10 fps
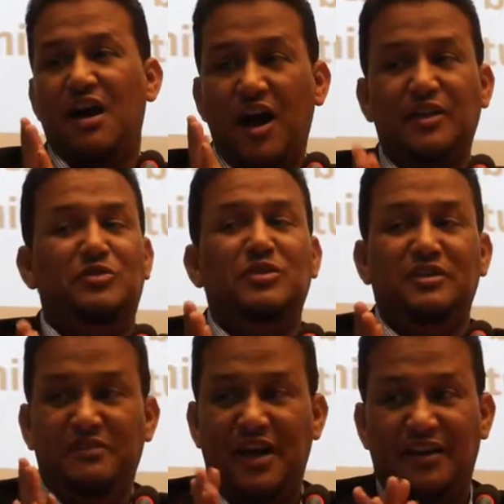are to
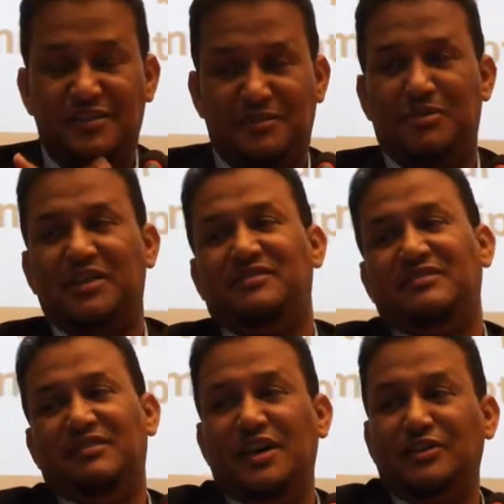advise,
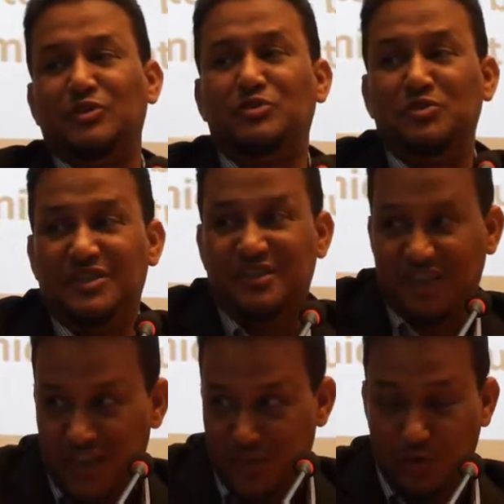but they are not to
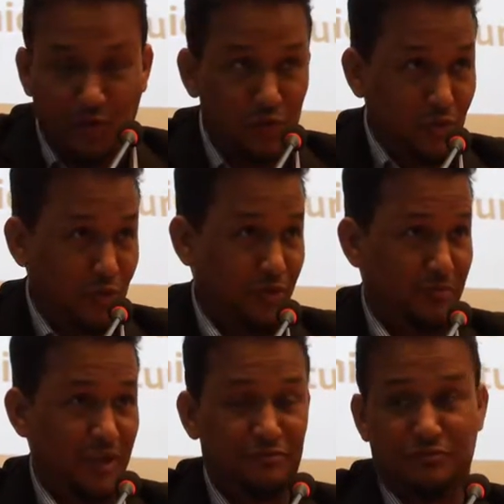dictate or rule
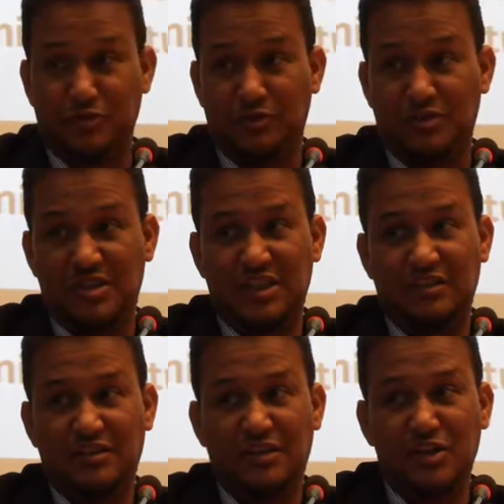by force.
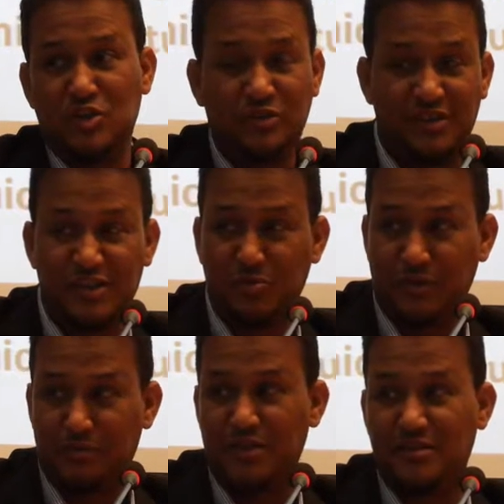There is no
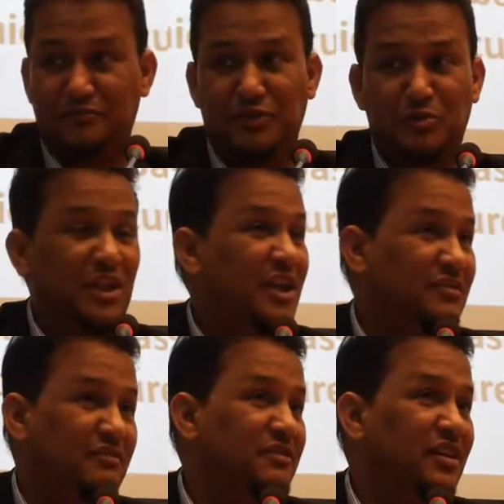textual basis for
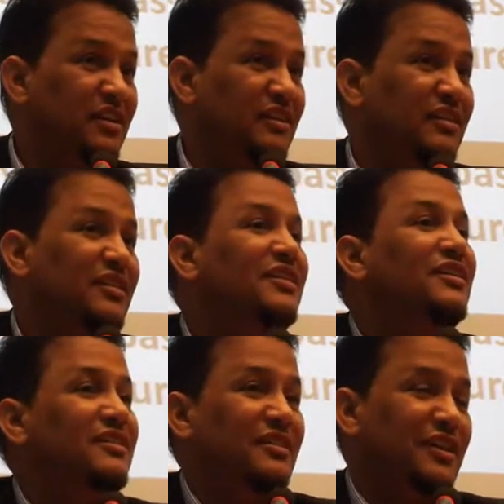wilayat al-faqih,
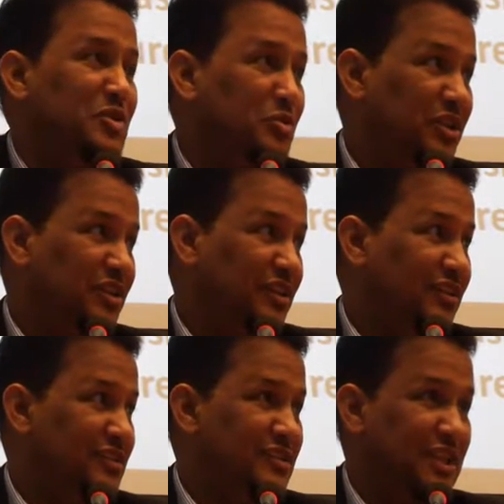actually,
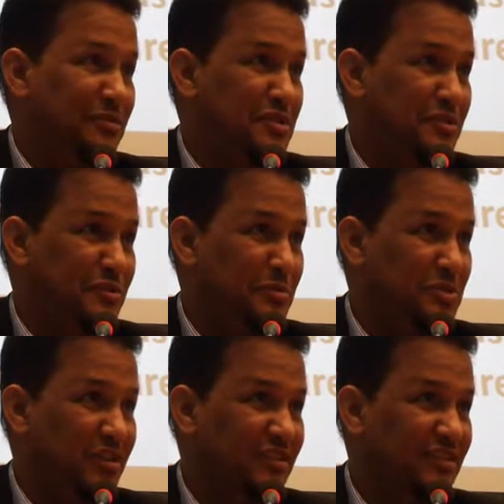in Islamic
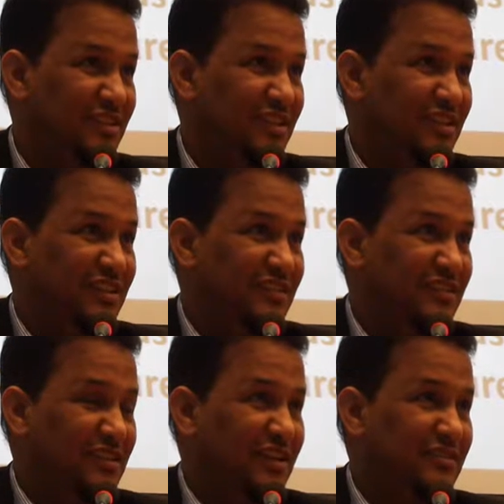scripture.
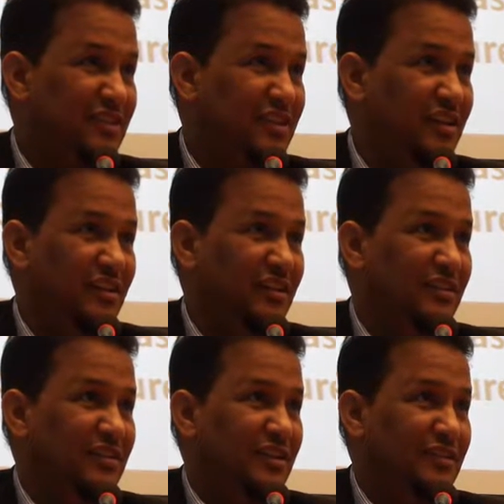That
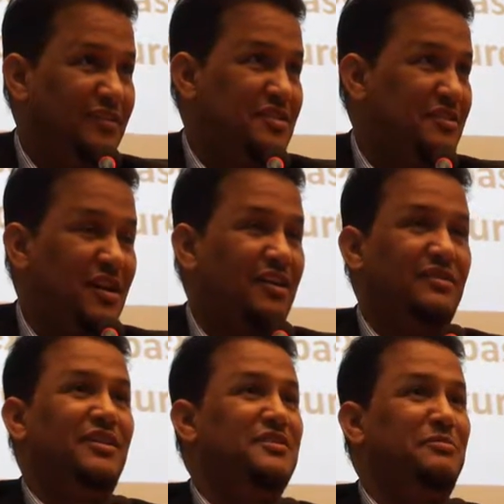the
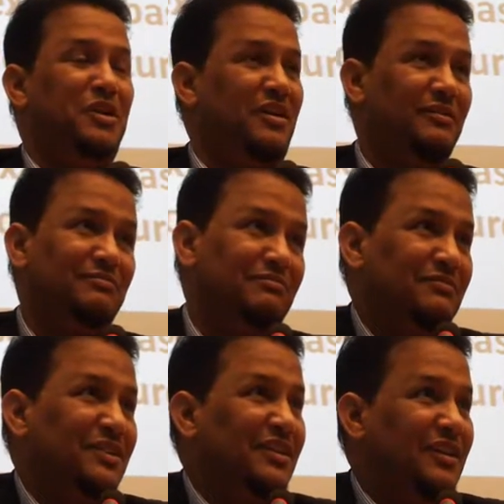scholar just
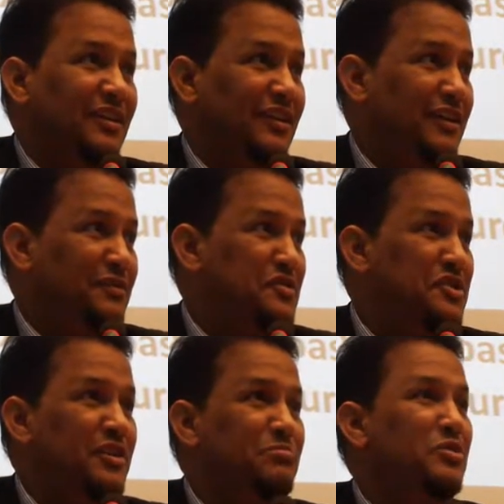become head of
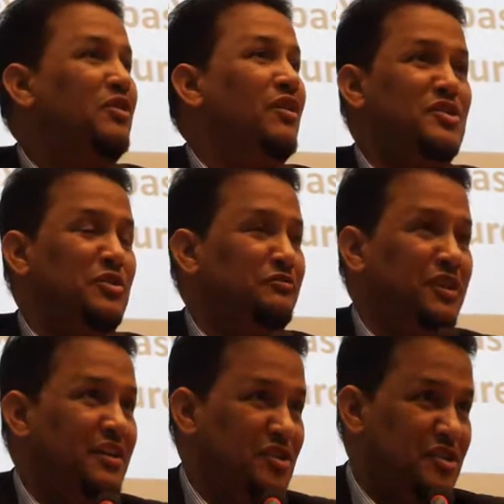state because of
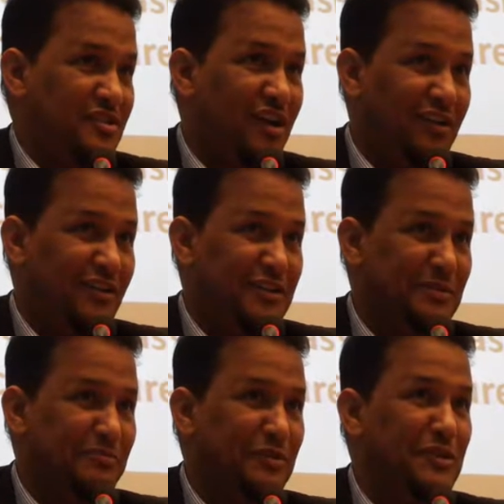his
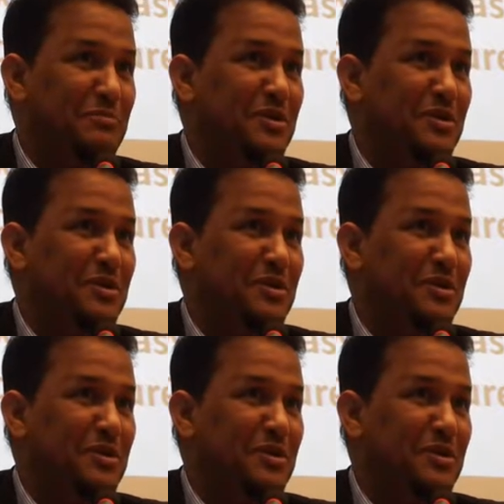scholarship, on the